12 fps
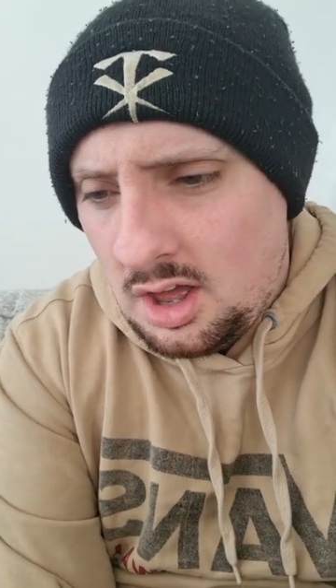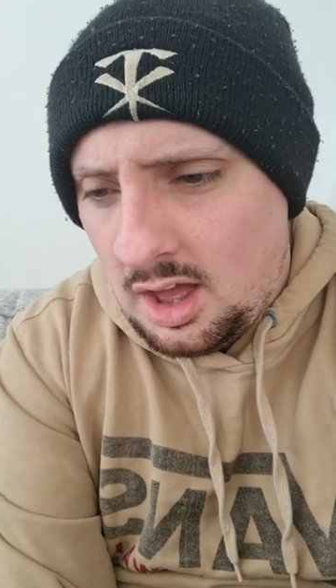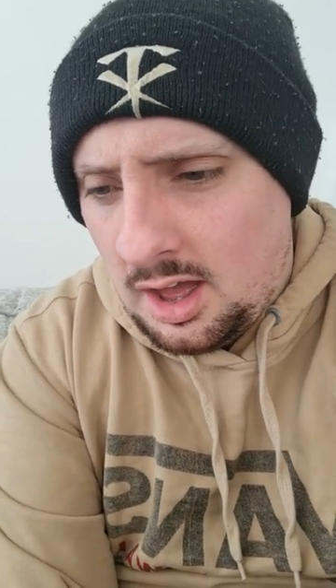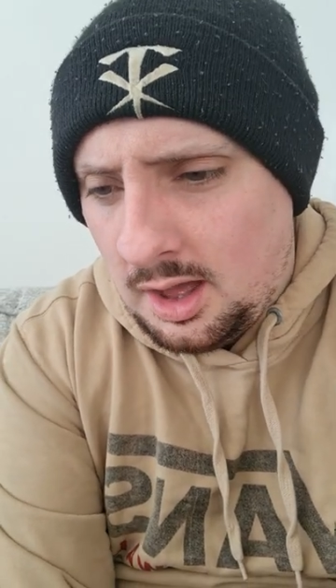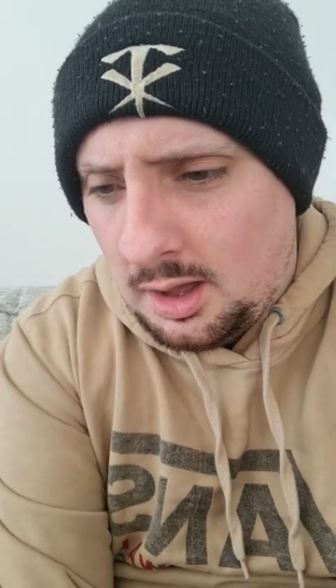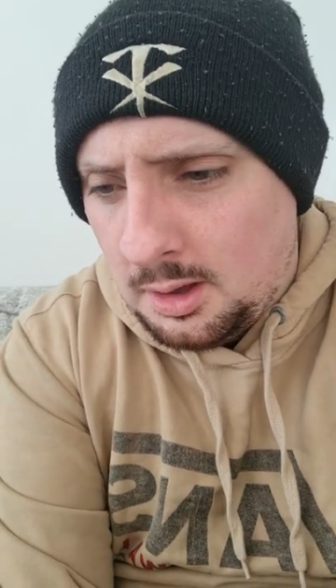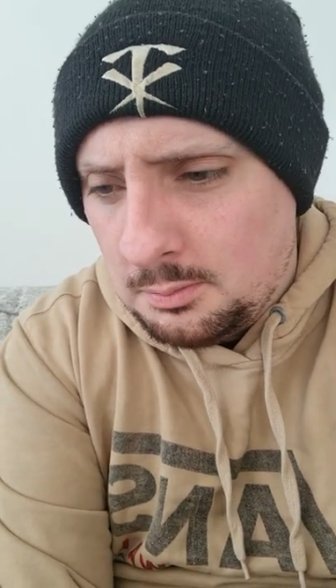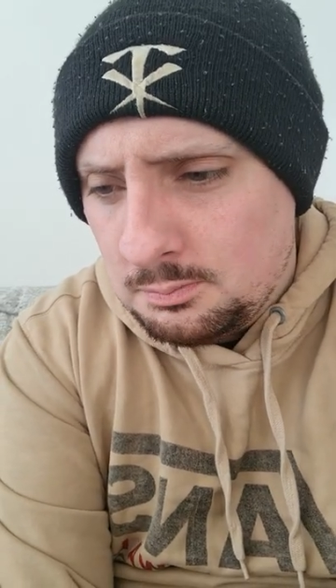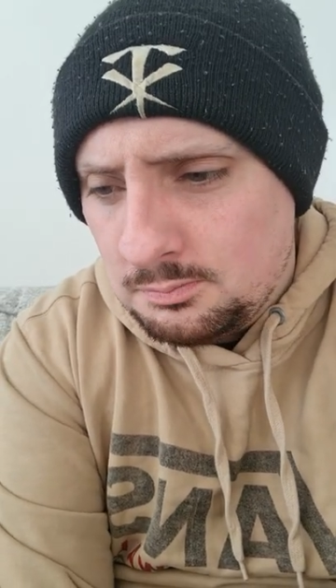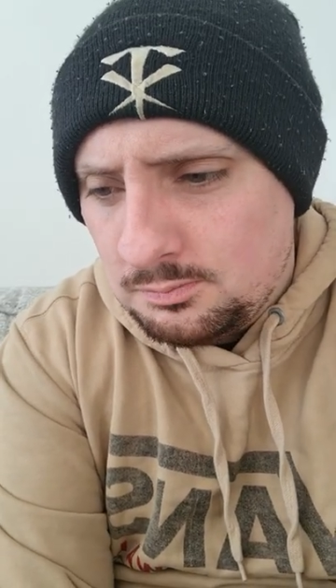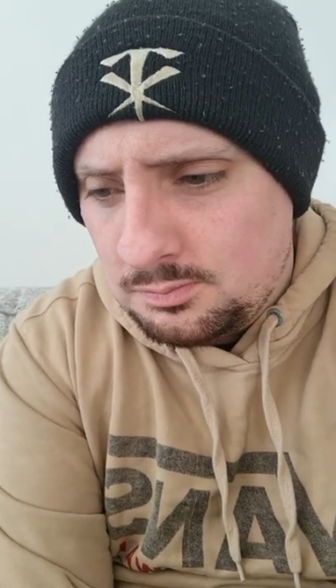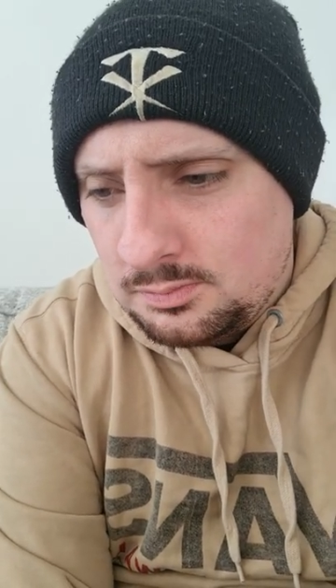
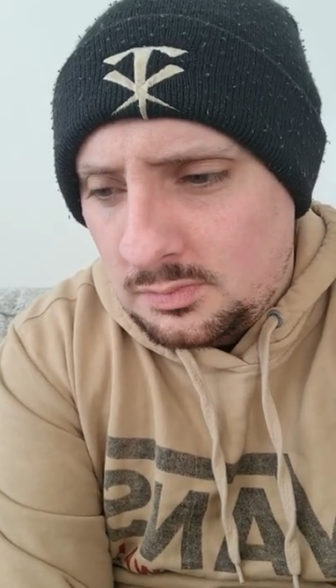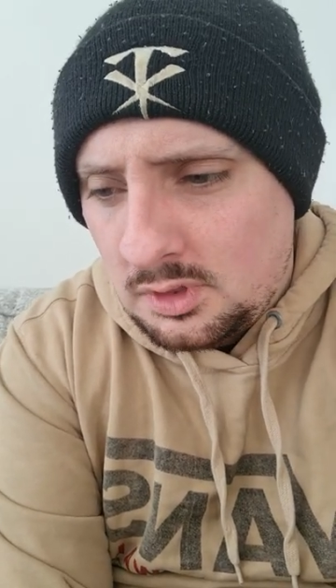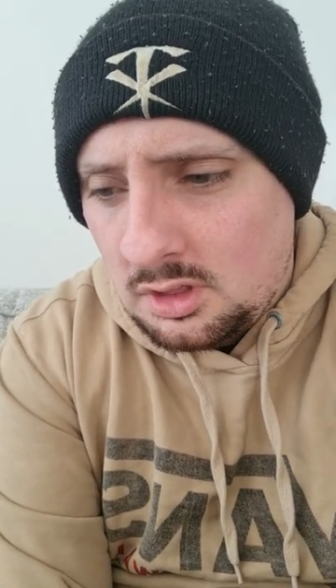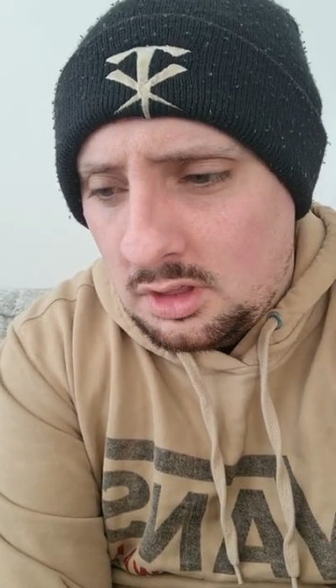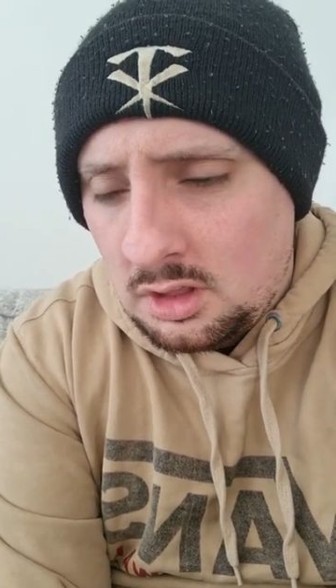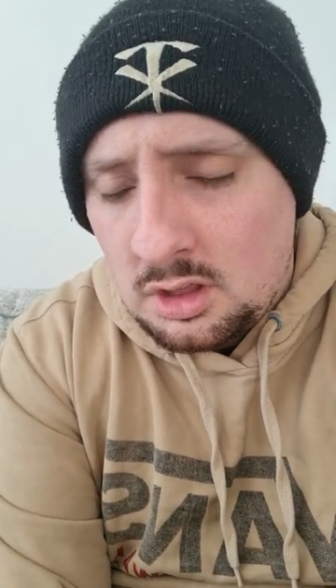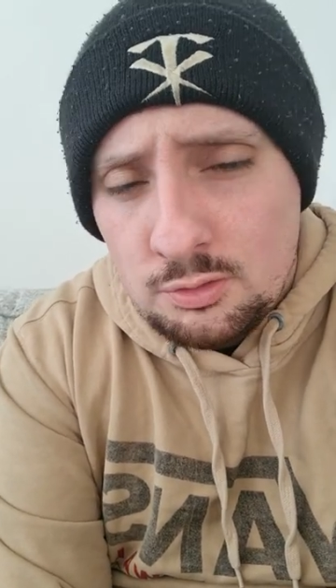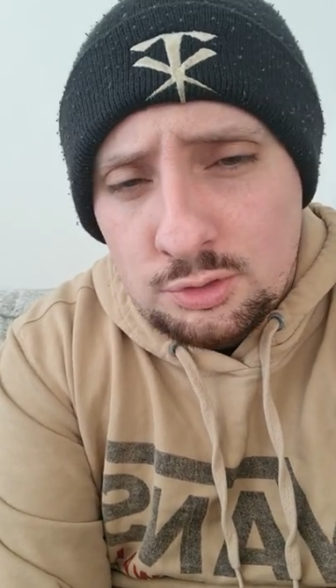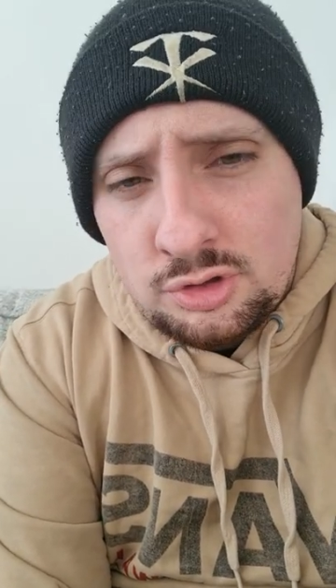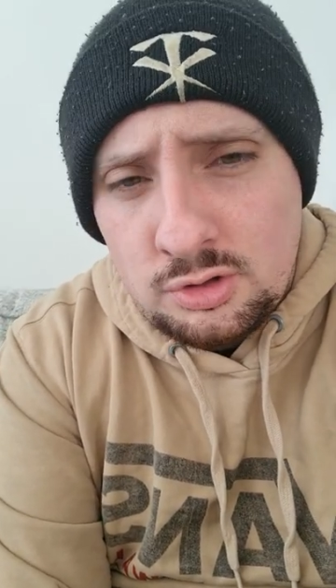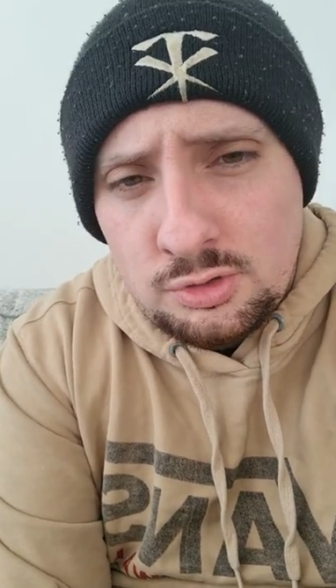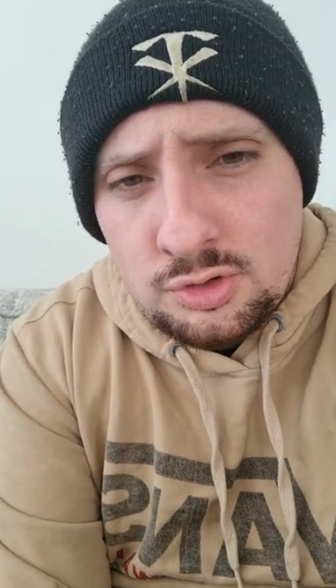He
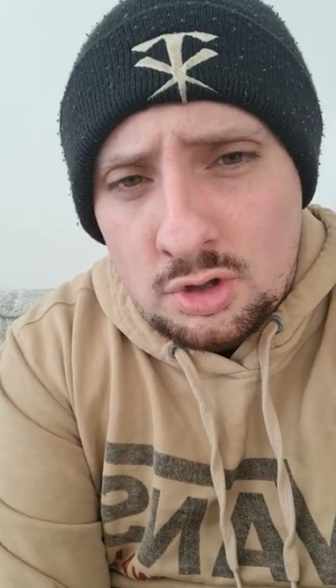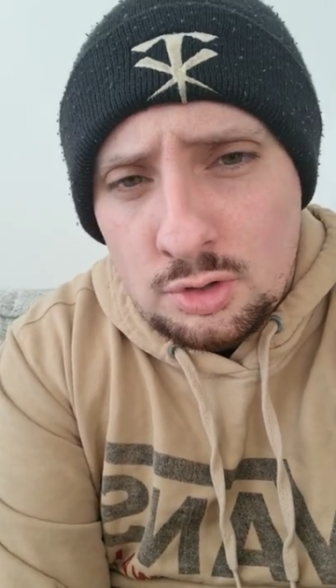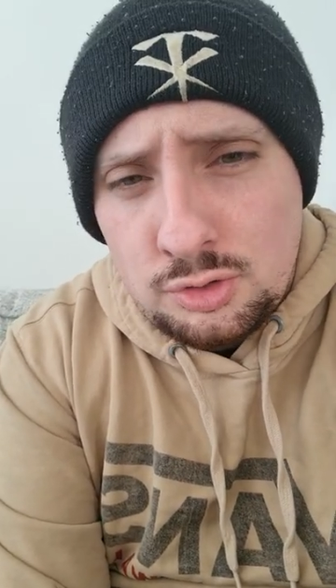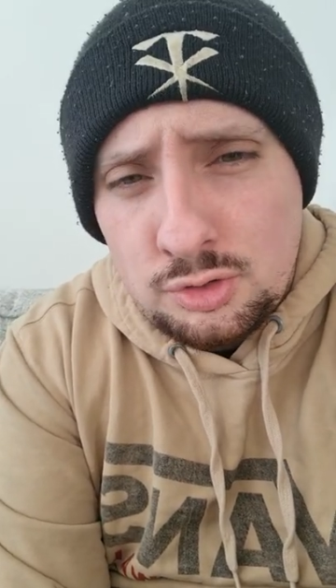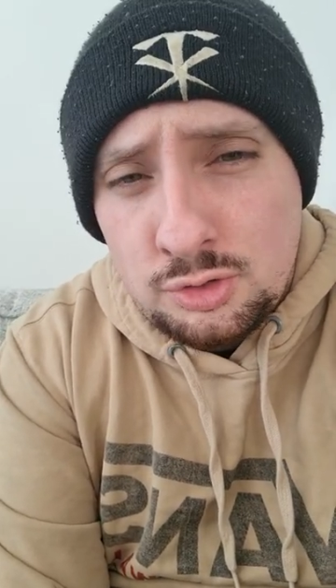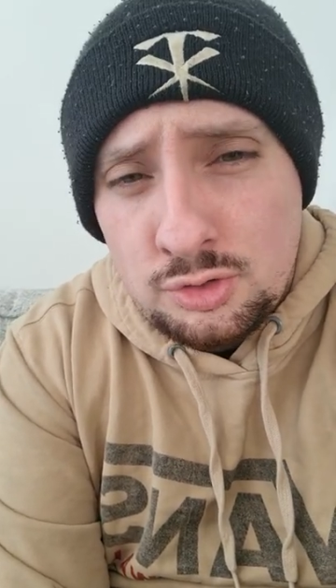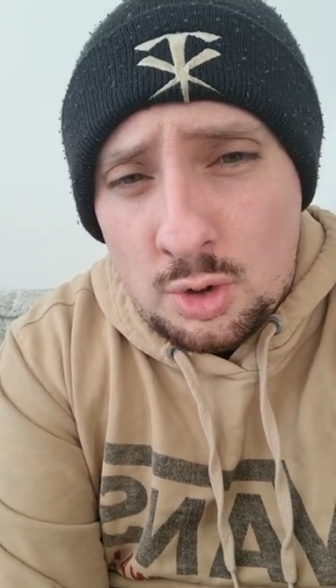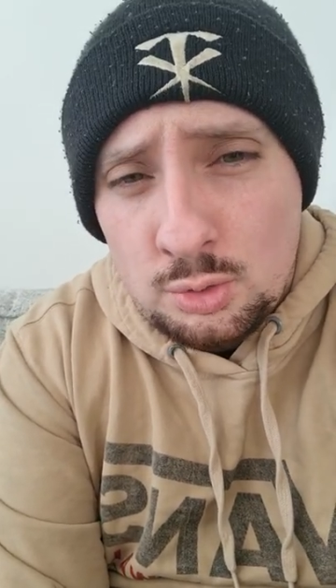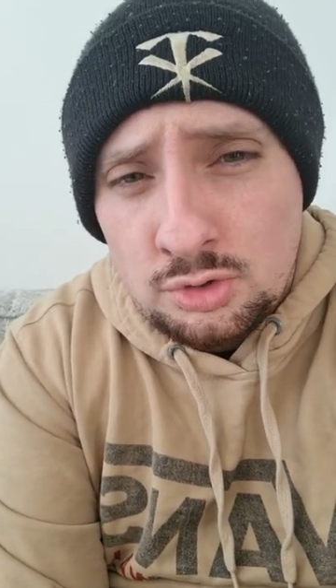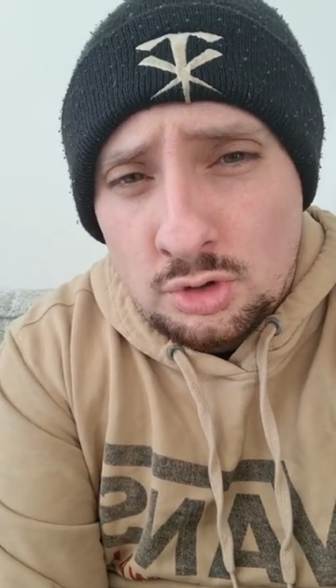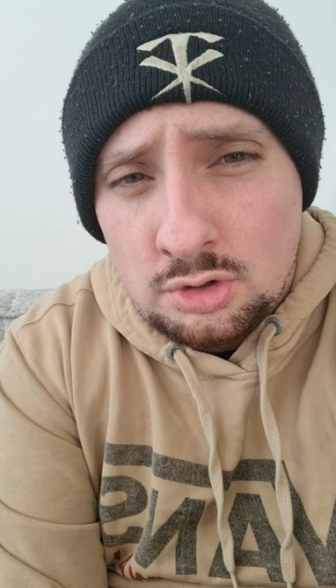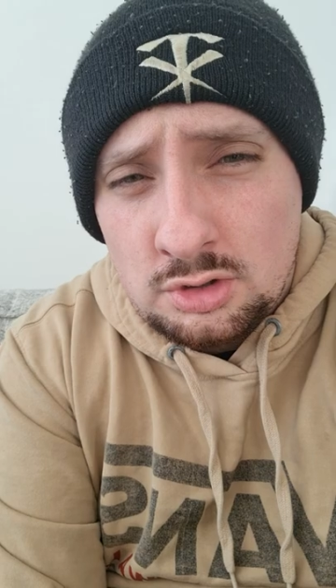obviously returned to the Stoke
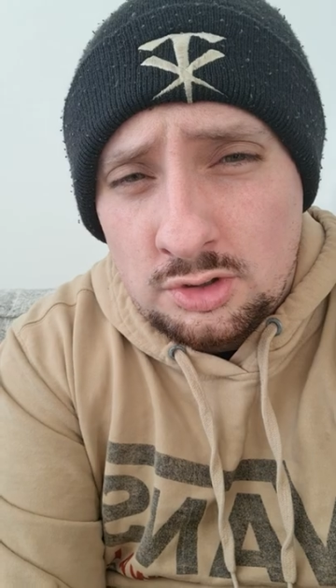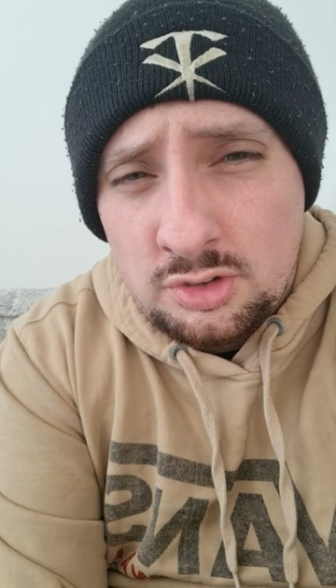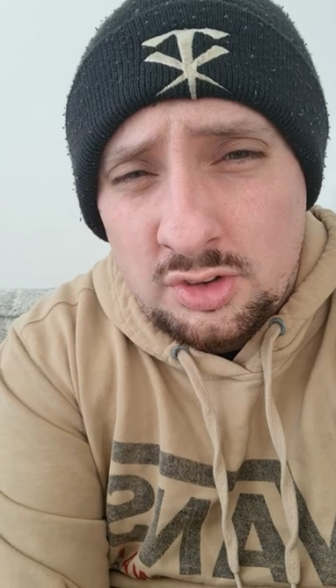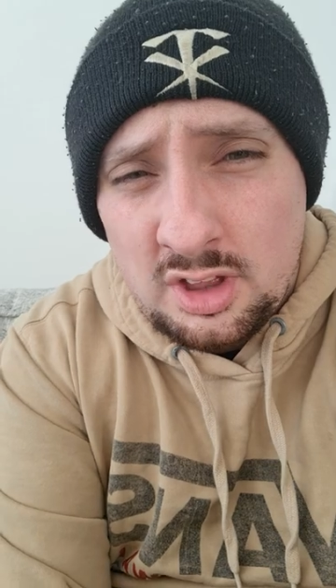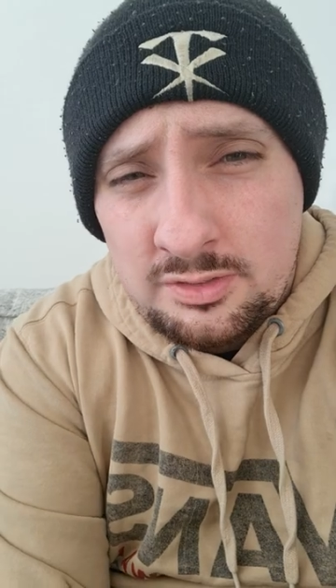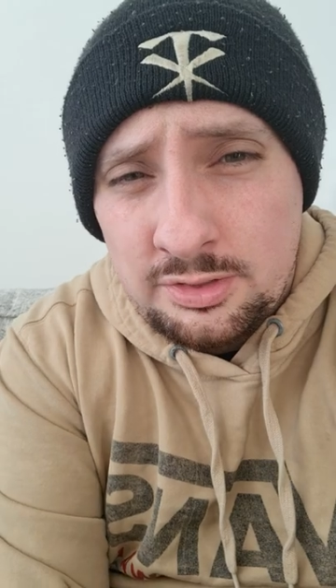side yesterday,